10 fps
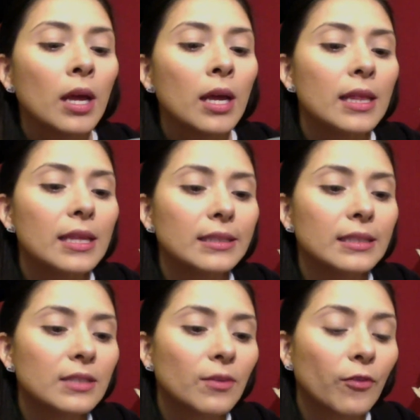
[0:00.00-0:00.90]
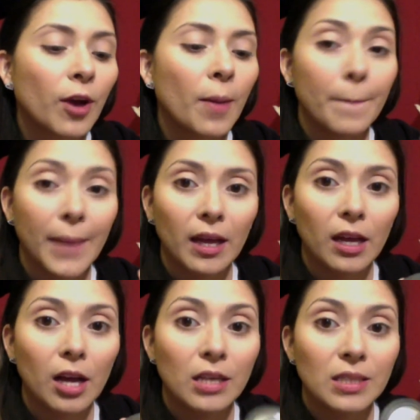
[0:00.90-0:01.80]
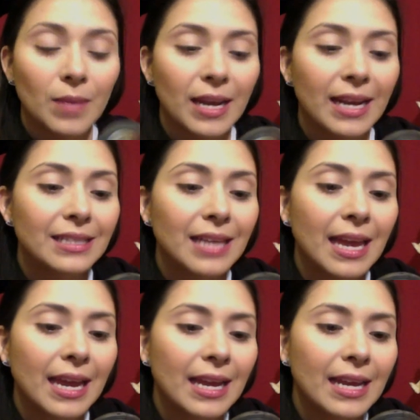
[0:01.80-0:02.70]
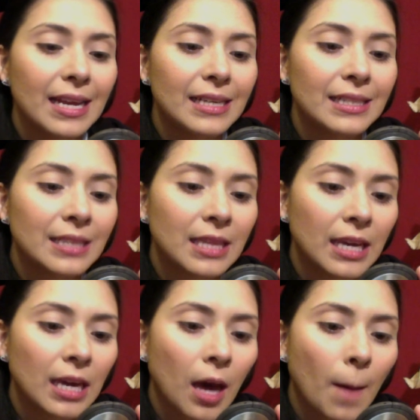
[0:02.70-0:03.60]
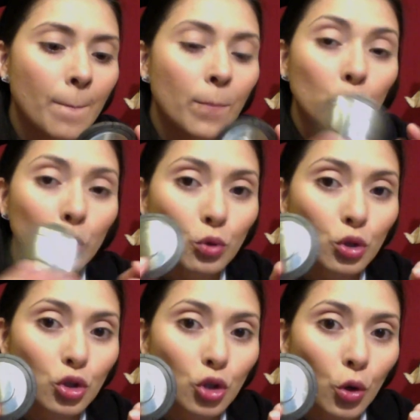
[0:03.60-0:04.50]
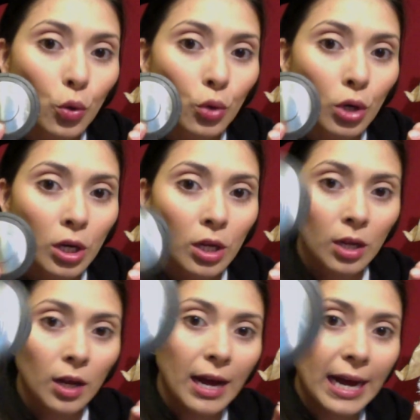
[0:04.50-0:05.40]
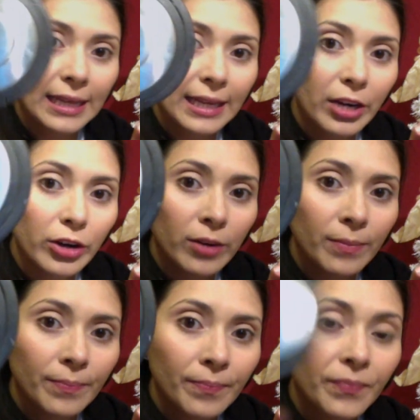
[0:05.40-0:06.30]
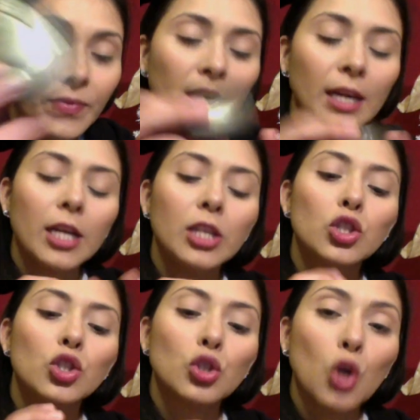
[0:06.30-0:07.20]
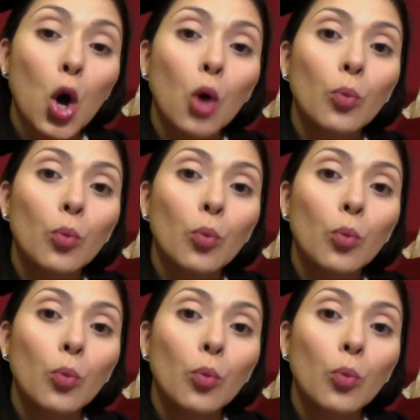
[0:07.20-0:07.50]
This is from Becca Cosmetics, and it is the Moonstone highlighter. It's so